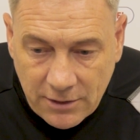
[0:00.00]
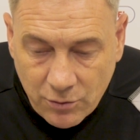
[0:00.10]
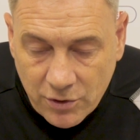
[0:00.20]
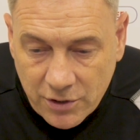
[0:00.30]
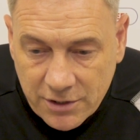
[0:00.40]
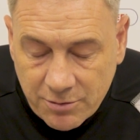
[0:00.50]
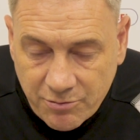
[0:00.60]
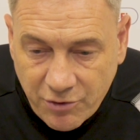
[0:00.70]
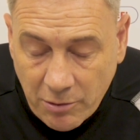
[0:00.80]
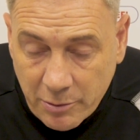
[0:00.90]
would
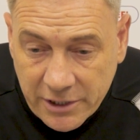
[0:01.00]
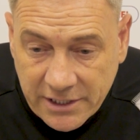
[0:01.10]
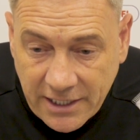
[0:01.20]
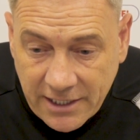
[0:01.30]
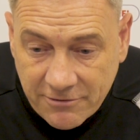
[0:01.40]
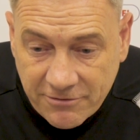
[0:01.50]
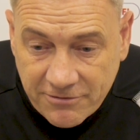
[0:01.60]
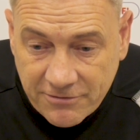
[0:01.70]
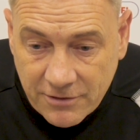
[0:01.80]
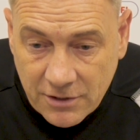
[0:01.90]
probably
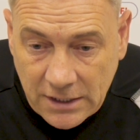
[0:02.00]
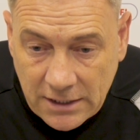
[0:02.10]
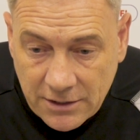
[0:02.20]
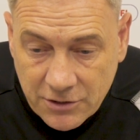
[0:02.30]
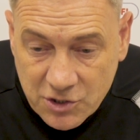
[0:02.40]
give the